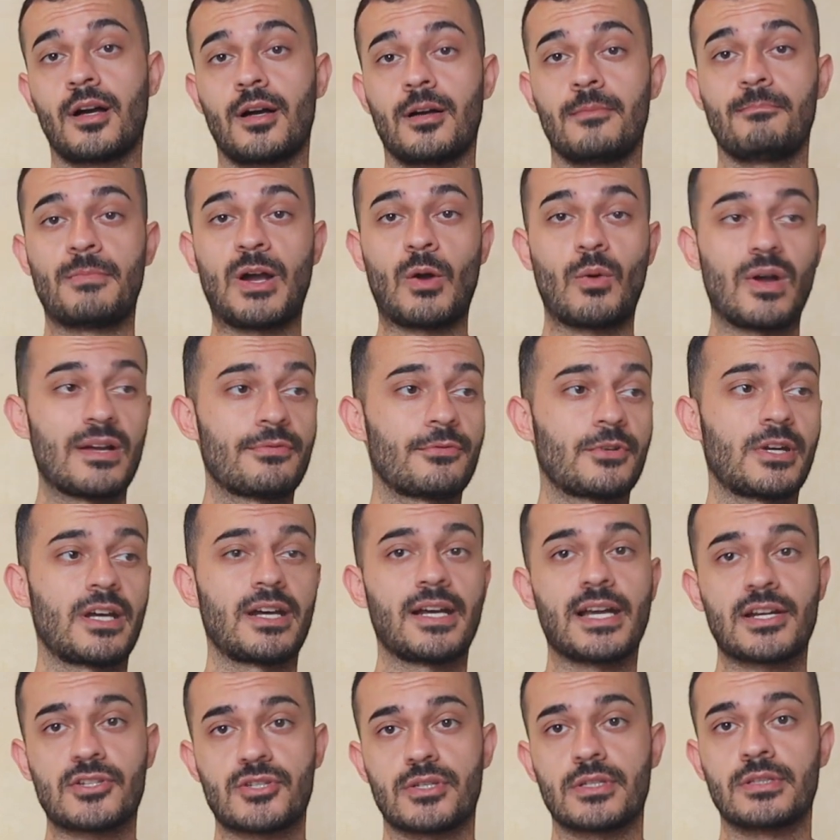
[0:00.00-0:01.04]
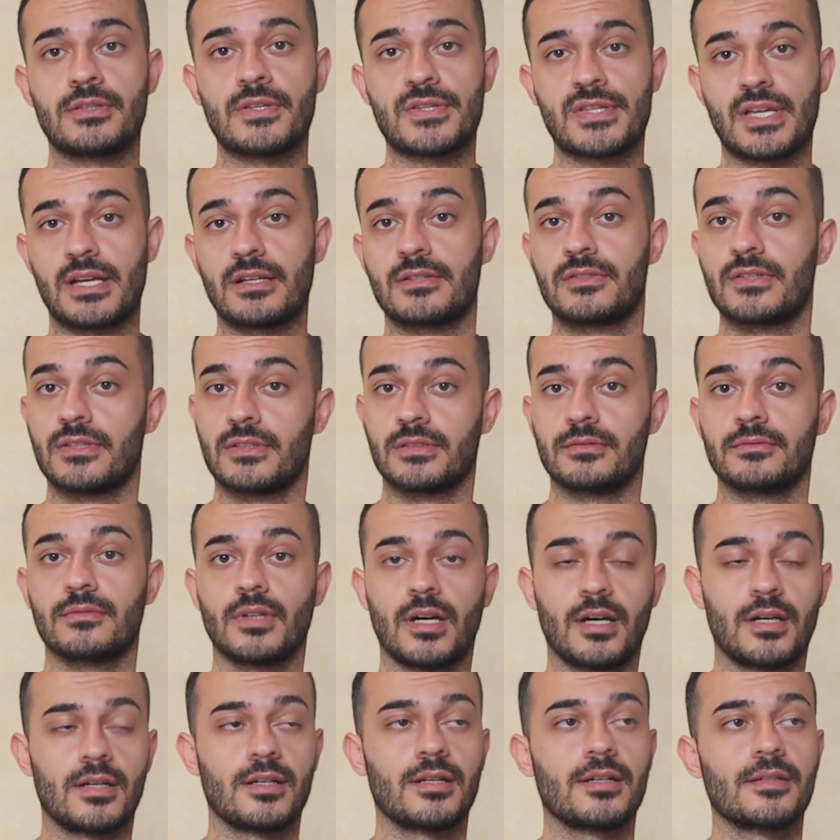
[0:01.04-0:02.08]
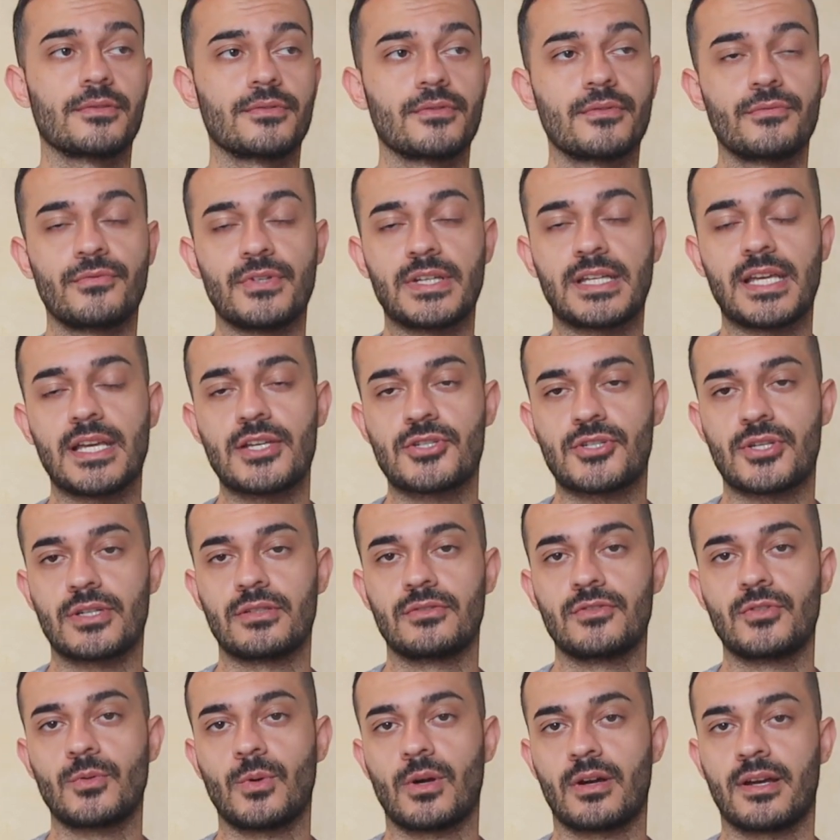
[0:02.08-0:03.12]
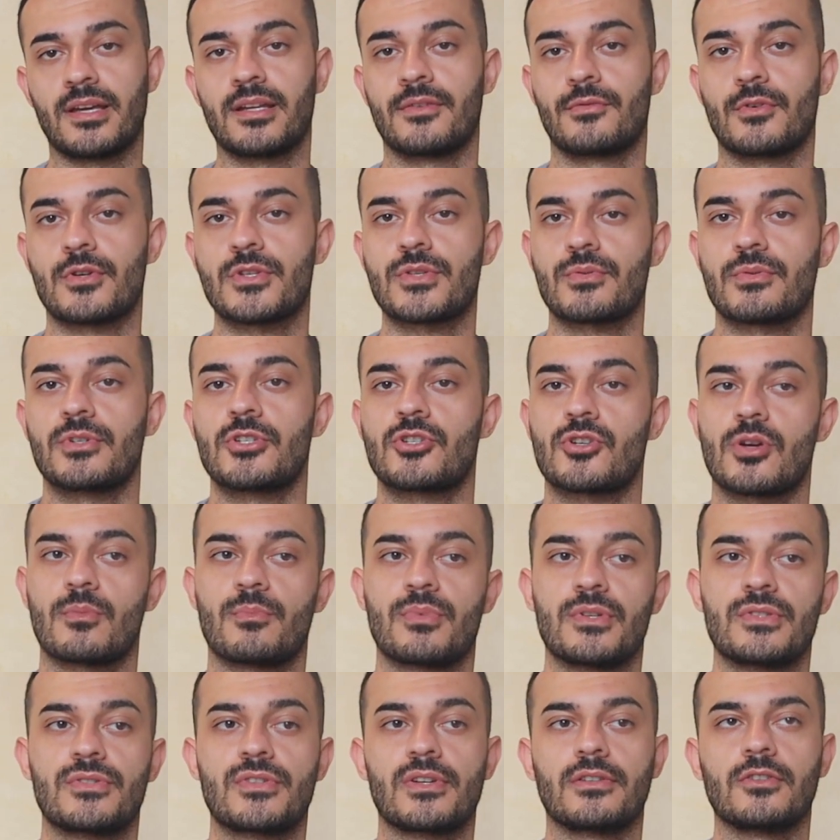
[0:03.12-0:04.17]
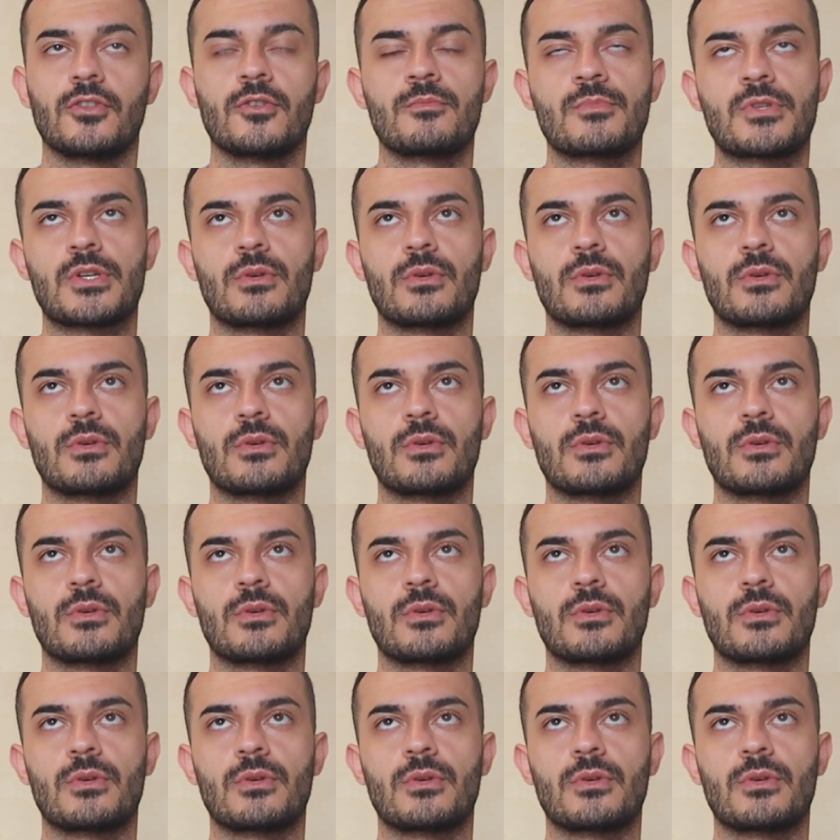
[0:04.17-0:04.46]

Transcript: my wife and I actually decided to vacation, do our anniversary trip in Tulum.